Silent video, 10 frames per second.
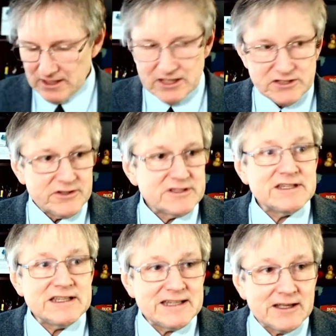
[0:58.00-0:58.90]
So there's a
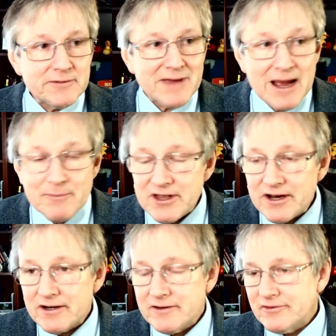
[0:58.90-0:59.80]
detailed map
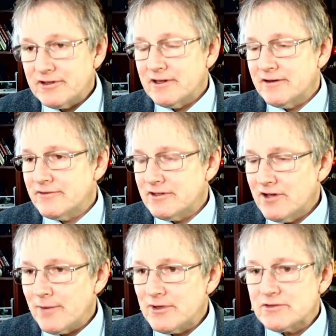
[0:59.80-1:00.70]
there of the topics.